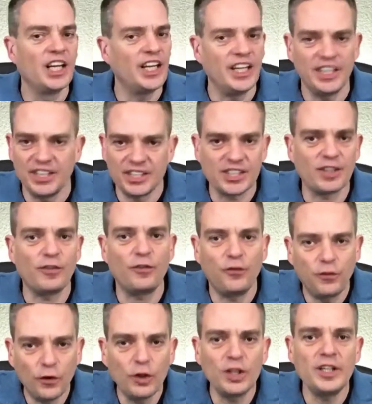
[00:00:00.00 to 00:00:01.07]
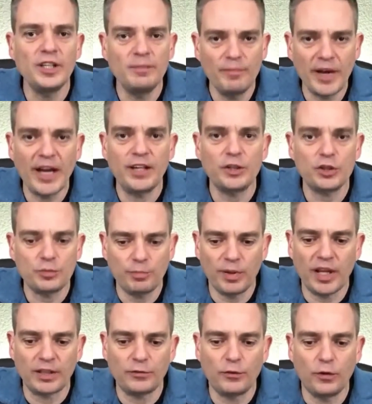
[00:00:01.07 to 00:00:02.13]
It is a fully managed
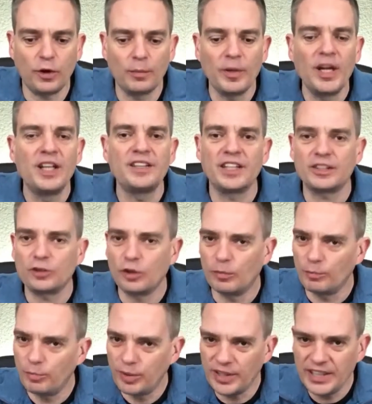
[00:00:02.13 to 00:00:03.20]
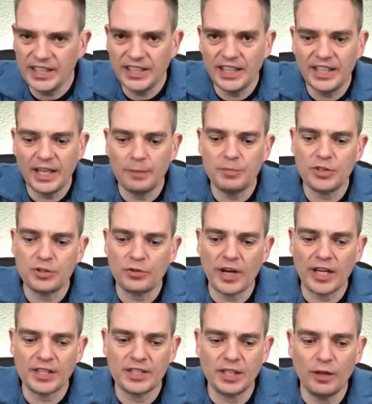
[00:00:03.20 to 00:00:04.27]
platform that completely
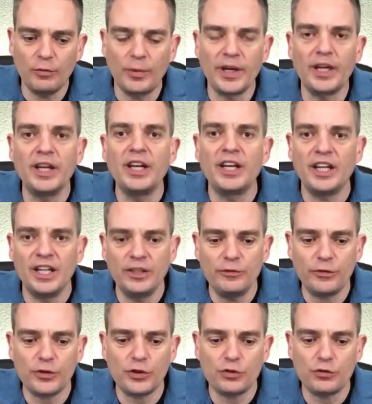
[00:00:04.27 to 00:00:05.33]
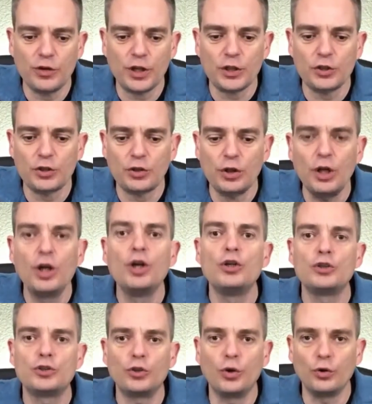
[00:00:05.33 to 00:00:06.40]
abstracts away infrastructure
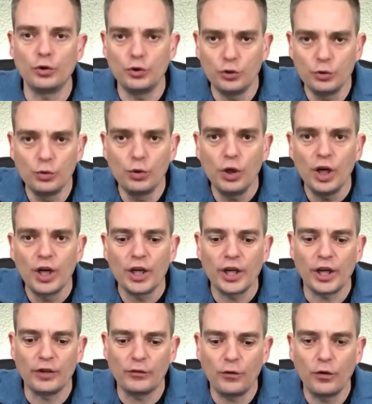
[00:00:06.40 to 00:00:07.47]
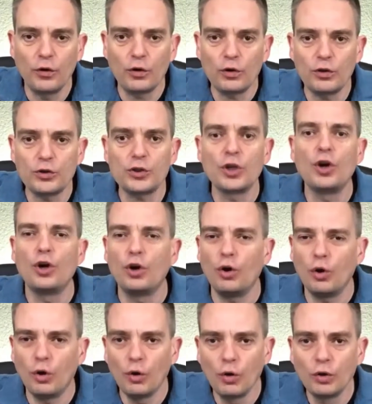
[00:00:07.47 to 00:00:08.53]
so you can focus
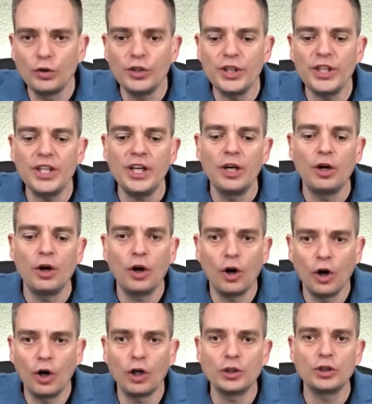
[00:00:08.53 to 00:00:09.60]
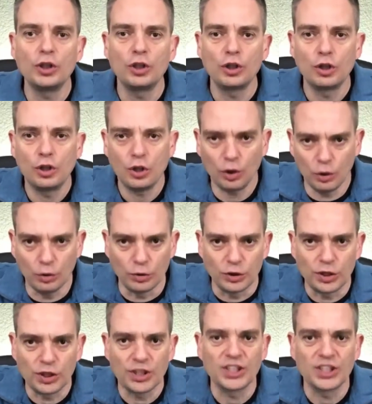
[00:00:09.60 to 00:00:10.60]
only on code.